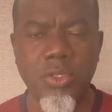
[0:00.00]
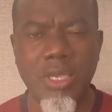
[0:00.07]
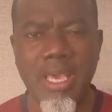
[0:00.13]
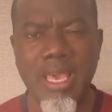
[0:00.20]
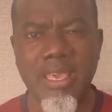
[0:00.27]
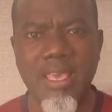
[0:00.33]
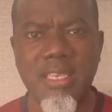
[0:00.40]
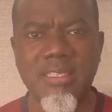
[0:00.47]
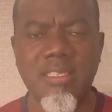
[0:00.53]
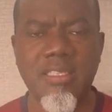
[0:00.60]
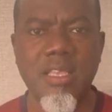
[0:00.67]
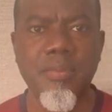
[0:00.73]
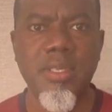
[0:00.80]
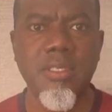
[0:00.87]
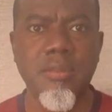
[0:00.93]
So I guess his
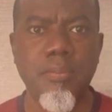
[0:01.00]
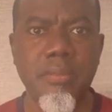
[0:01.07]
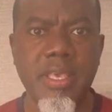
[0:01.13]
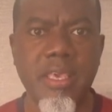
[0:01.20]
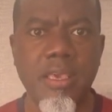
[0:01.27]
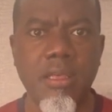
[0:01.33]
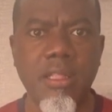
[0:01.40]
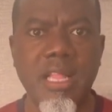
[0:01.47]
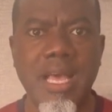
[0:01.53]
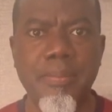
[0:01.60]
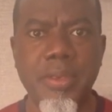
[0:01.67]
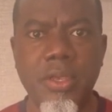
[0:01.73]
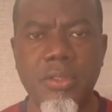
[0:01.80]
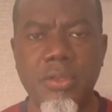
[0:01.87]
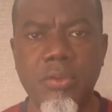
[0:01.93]
name is Mikhail
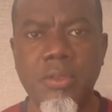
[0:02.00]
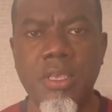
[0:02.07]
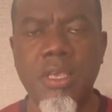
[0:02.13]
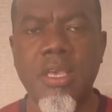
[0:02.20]
Abiodun.